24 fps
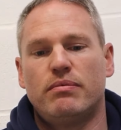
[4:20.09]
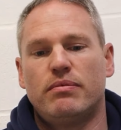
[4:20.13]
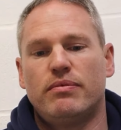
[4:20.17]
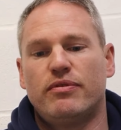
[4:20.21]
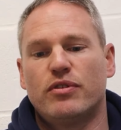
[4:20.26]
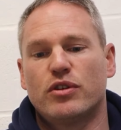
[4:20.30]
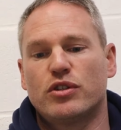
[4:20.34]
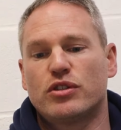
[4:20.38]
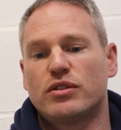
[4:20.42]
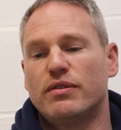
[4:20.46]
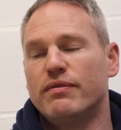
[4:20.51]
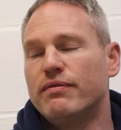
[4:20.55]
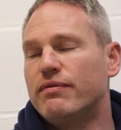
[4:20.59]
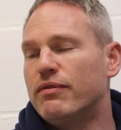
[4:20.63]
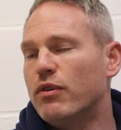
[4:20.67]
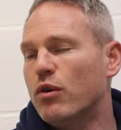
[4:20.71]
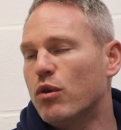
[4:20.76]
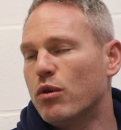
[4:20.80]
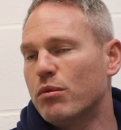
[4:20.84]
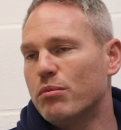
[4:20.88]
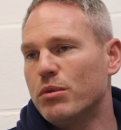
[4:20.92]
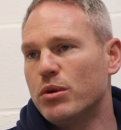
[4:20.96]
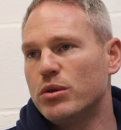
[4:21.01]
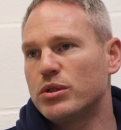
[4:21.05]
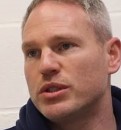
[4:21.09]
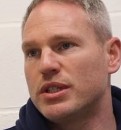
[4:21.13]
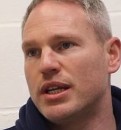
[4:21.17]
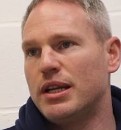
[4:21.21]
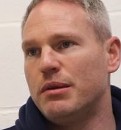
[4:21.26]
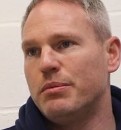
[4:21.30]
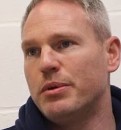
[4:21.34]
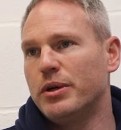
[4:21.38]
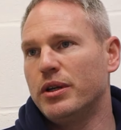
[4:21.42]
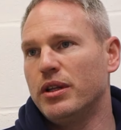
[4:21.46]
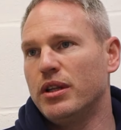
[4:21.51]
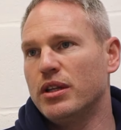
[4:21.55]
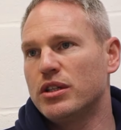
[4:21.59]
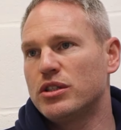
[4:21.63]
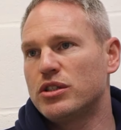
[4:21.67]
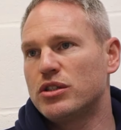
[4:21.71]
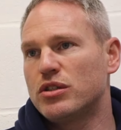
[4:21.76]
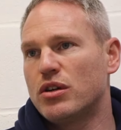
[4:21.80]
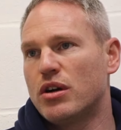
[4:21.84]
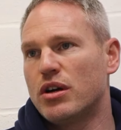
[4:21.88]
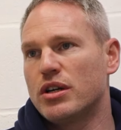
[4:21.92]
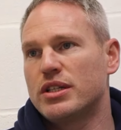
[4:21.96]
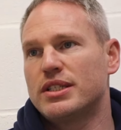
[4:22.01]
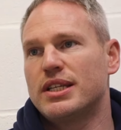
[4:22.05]
first and foremost, anybody that
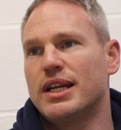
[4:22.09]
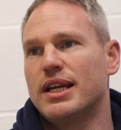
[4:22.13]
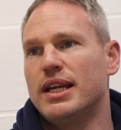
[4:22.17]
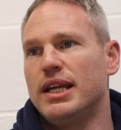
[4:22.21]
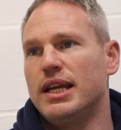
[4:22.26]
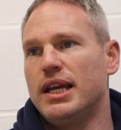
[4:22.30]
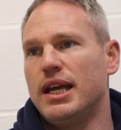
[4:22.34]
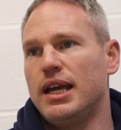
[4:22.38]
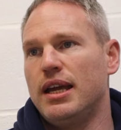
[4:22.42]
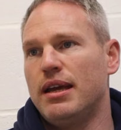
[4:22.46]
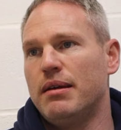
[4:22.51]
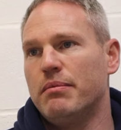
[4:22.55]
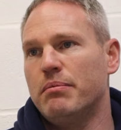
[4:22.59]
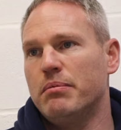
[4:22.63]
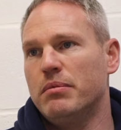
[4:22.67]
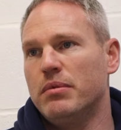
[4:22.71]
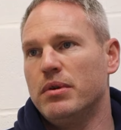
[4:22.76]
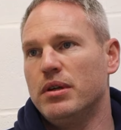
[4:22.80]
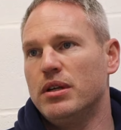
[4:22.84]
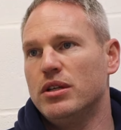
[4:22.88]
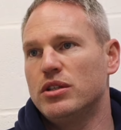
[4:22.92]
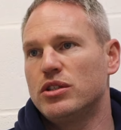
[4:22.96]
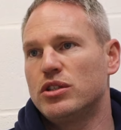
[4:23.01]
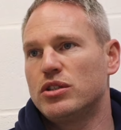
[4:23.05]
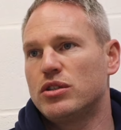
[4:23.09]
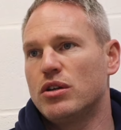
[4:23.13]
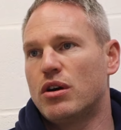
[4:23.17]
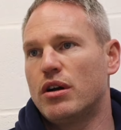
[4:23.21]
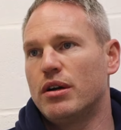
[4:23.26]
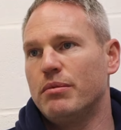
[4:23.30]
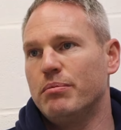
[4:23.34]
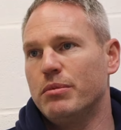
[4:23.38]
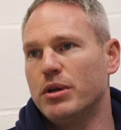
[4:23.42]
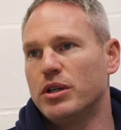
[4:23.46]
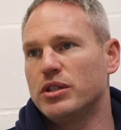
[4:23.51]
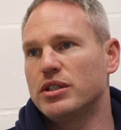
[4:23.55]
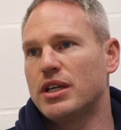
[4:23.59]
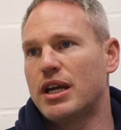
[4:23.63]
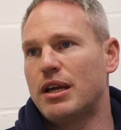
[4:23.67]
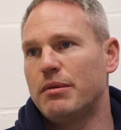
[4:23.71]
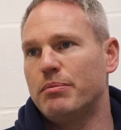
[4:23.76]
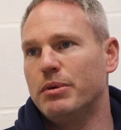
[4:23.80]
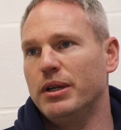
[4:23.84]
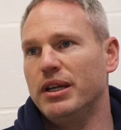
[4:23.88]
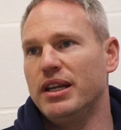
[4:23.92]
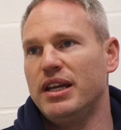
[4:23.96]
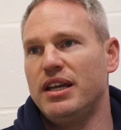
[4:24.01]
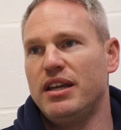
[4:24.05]
starts any game is starting because
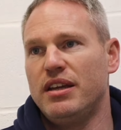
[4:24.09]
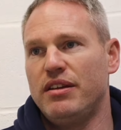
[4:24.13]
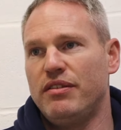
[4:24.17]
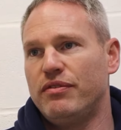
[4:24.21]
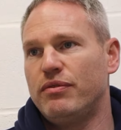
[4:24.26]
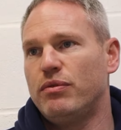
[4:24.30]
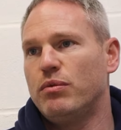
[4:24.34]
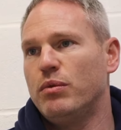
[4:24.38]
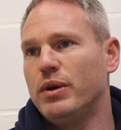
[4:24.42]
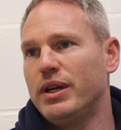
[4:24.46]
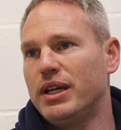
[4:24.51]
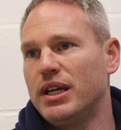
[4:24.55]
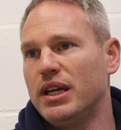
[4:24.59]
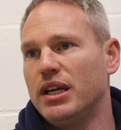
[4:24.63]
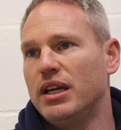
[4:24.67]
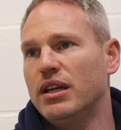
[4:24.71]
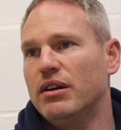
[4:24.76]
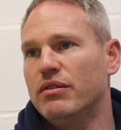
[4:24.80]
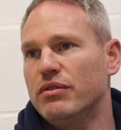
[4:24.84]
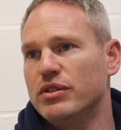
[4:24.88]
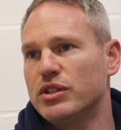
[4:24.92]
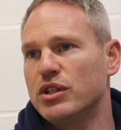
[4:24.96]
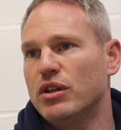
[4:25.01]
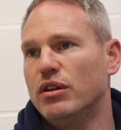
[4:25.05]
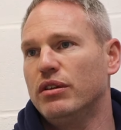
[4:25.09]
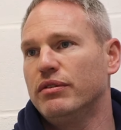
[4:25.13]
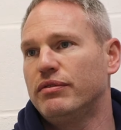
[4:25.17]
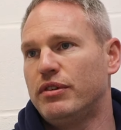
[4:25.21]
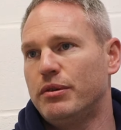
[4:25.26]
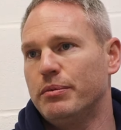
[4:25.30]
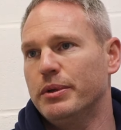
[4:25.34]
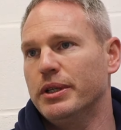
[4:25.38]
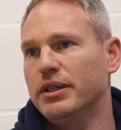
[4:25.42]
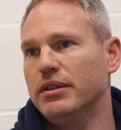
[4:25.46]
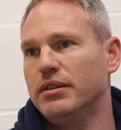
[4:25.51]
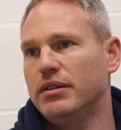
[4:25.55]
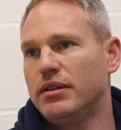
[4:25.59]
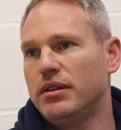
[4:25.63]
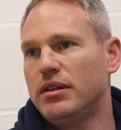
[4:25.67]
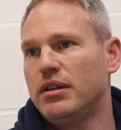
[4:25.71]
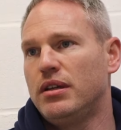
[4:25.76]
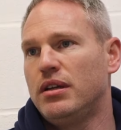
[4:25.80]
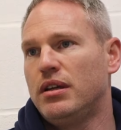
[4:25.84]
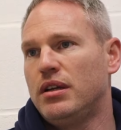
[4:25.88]
I believe we can get a result from it.